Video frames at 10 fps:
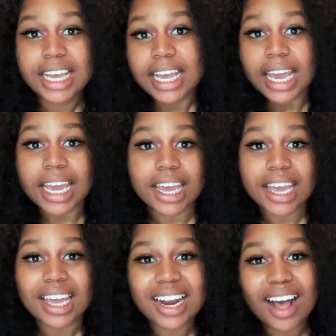
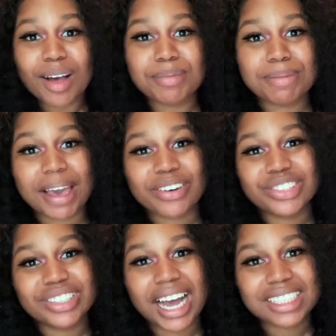And I'll be back
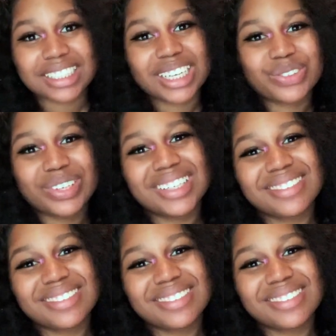with you guys next week.